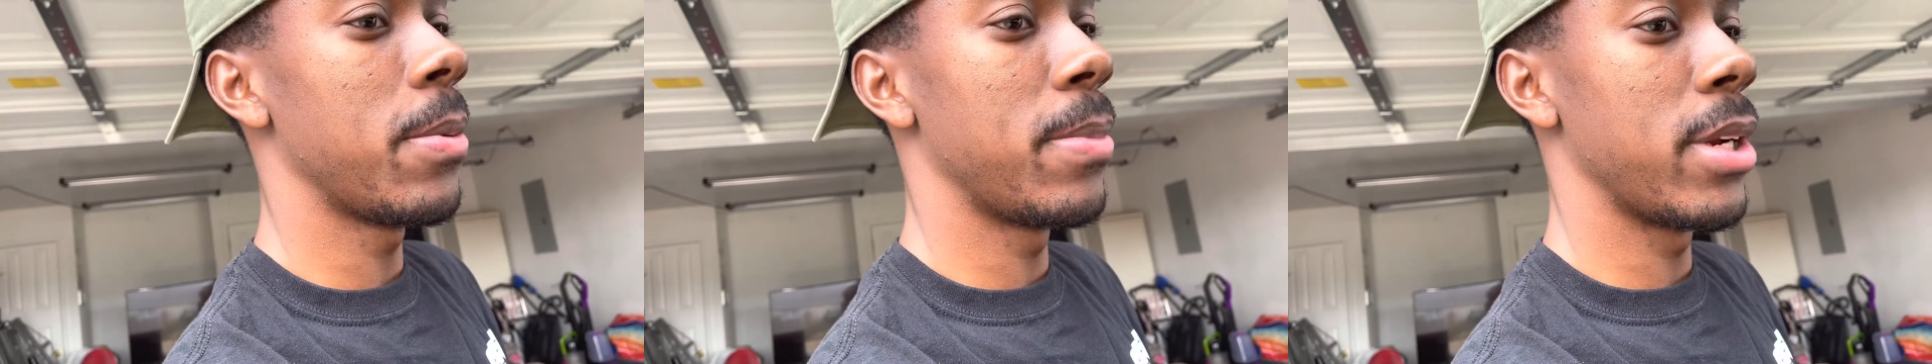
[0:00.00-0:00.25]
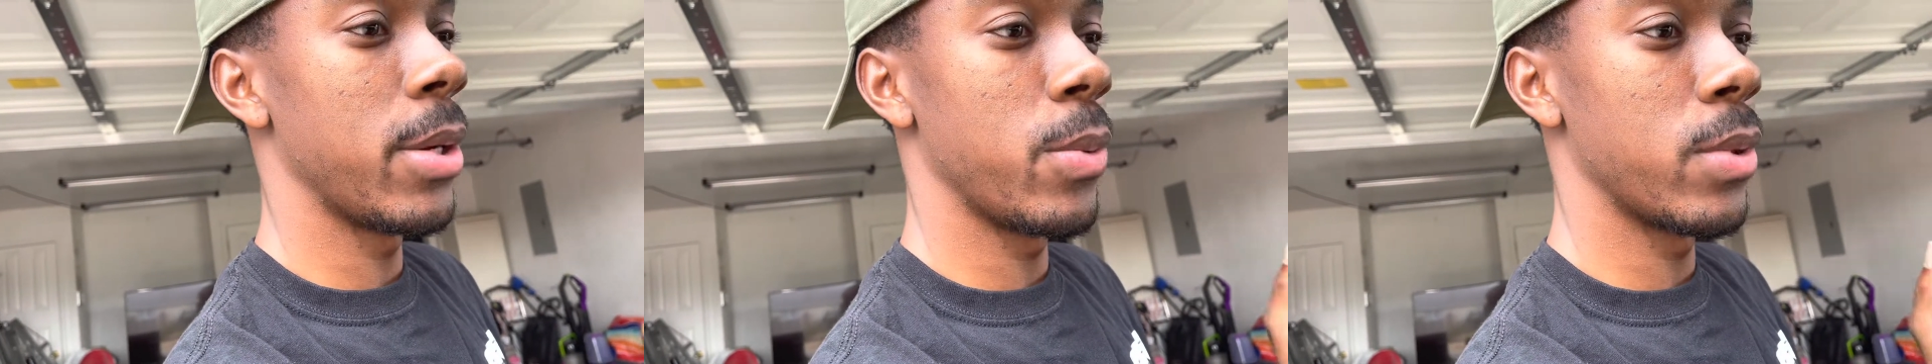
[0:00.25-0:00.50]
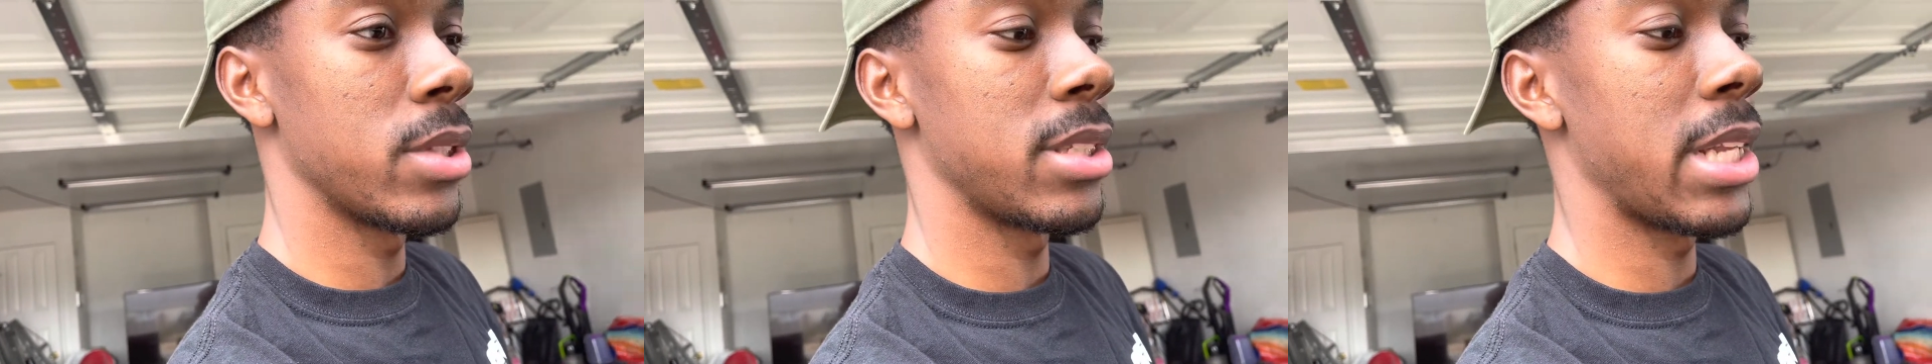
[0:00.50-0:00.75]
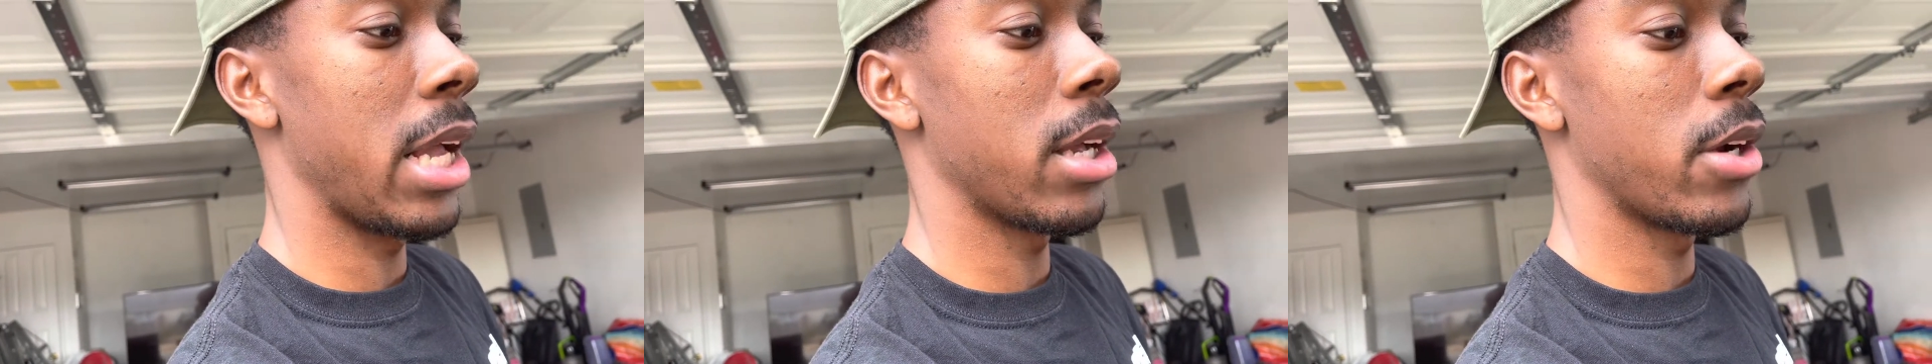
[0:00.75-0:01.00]
but it was
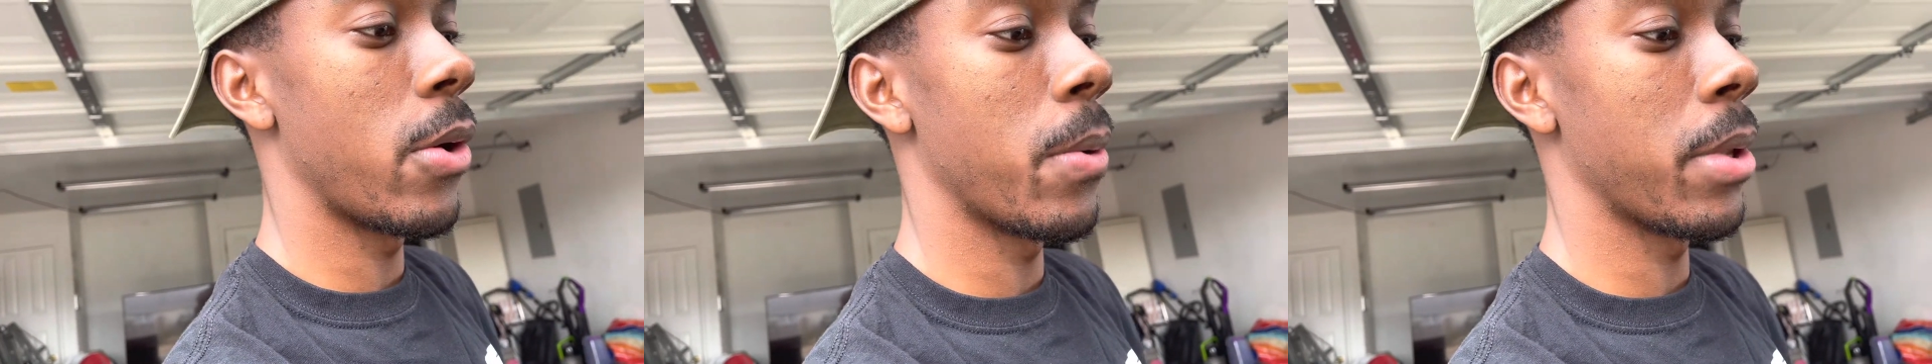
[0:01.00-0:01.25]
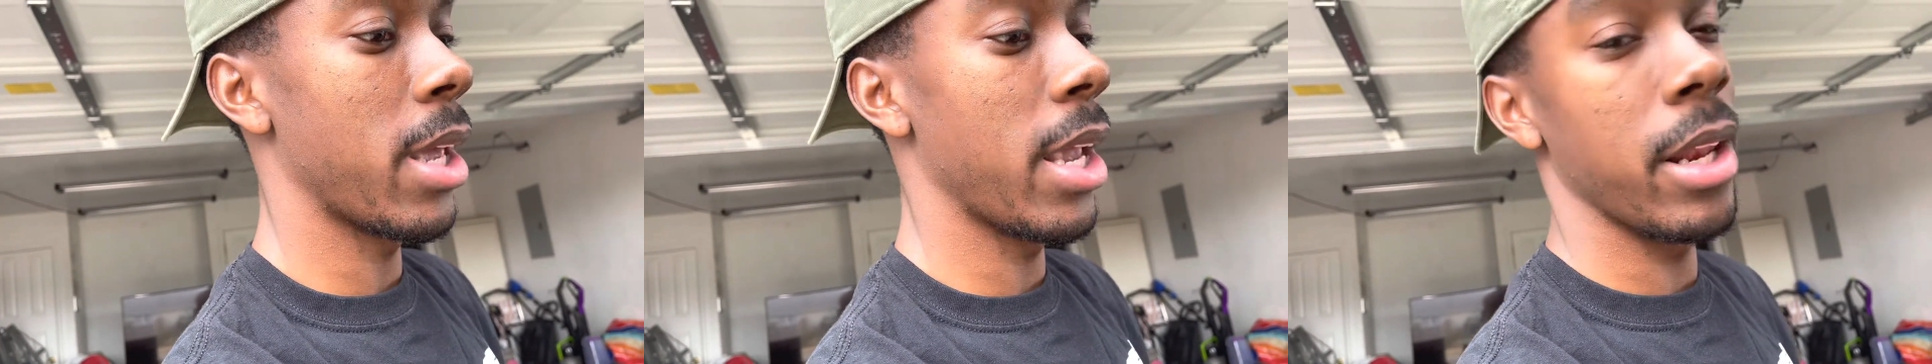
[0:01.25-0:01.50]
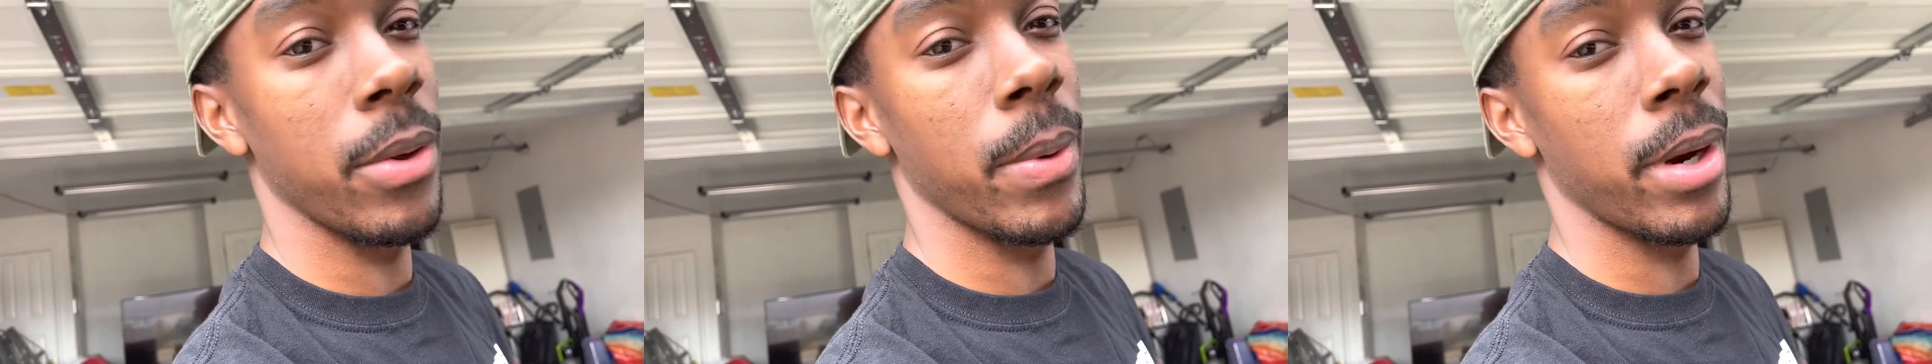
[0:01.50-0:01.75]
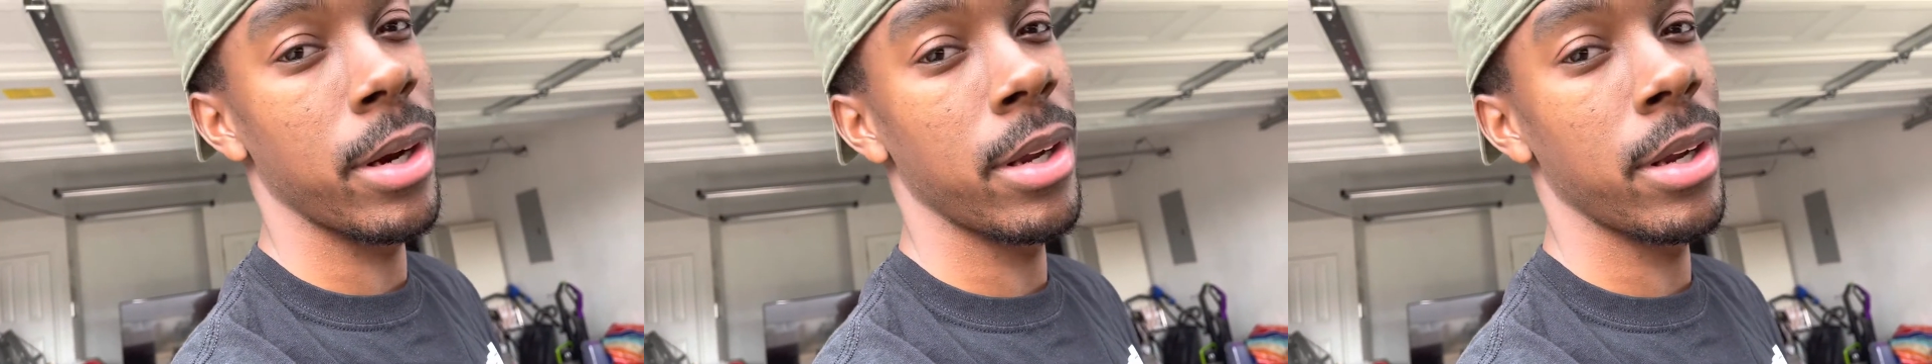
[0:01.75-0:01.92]
not going anywhere.